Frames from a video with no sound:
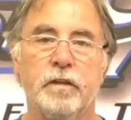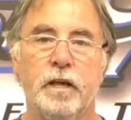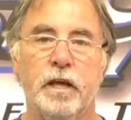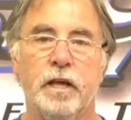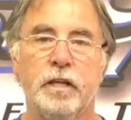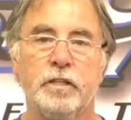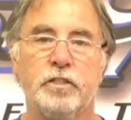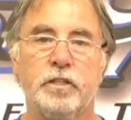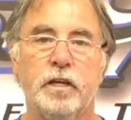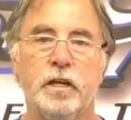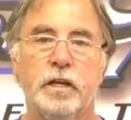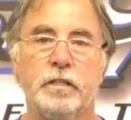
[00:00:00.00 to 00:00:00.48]
the
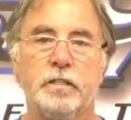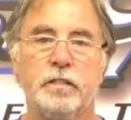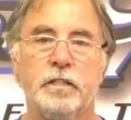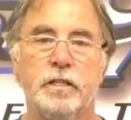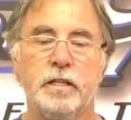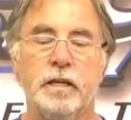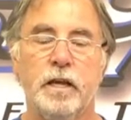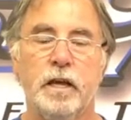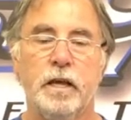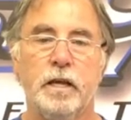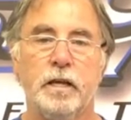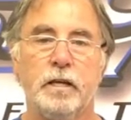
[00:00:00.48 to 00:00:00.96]

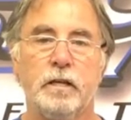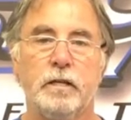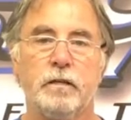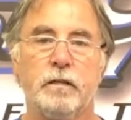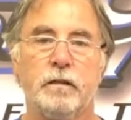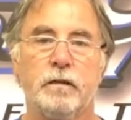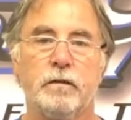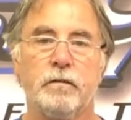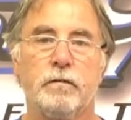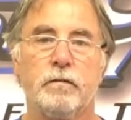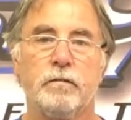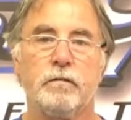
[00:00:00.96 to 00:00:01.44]

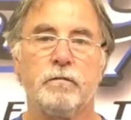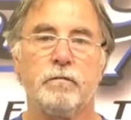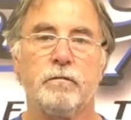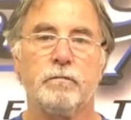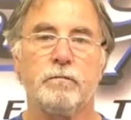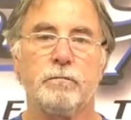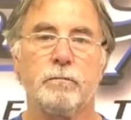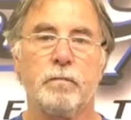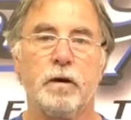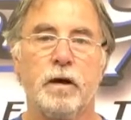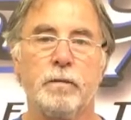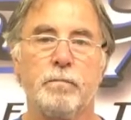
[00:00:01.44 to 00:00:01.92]
HHD-A
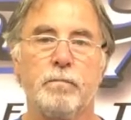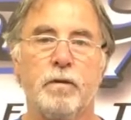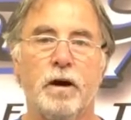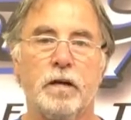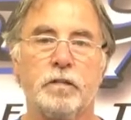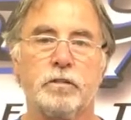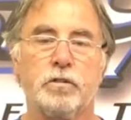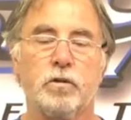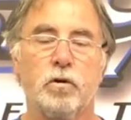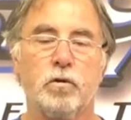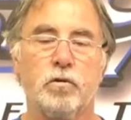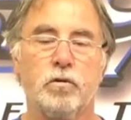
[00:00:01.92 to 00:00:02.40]
by
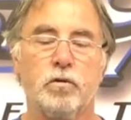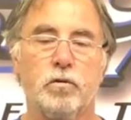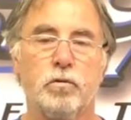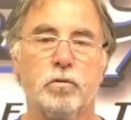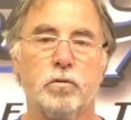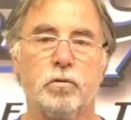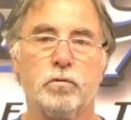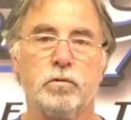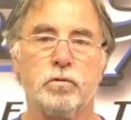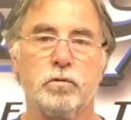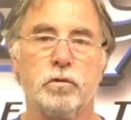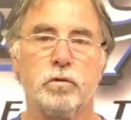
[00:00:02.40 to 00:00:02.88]
Bosch
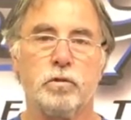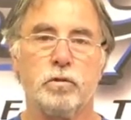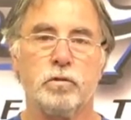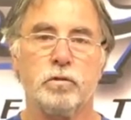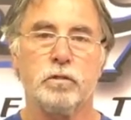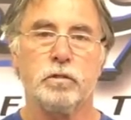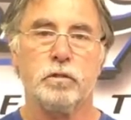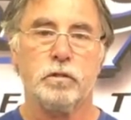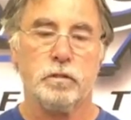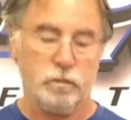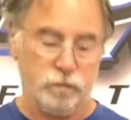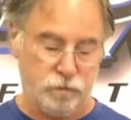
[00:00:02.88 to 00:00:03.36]
Tools,
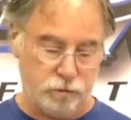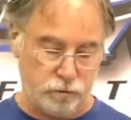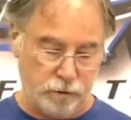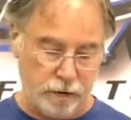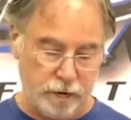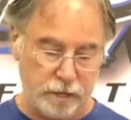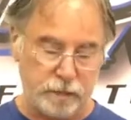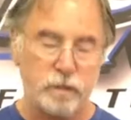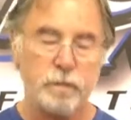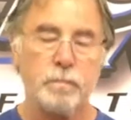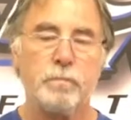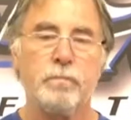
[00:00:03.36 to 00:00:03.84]
who's a
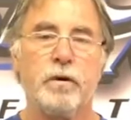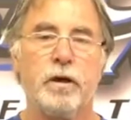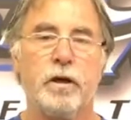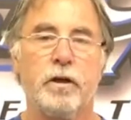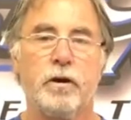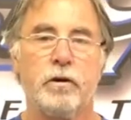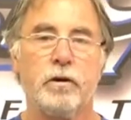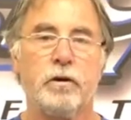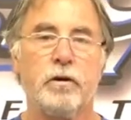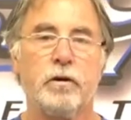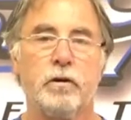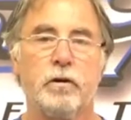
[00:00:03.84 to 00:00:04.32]
direct
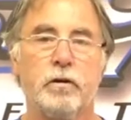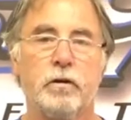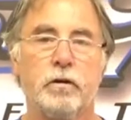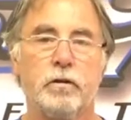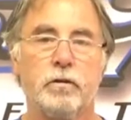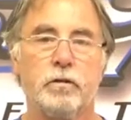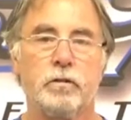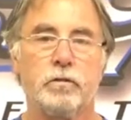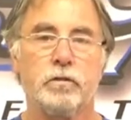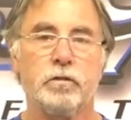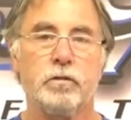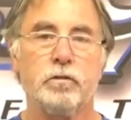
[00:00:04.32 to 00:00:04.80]

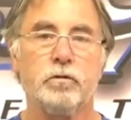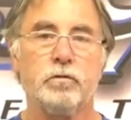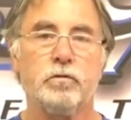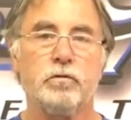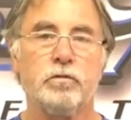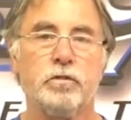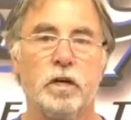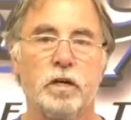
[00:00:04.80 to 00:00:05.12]
competitor to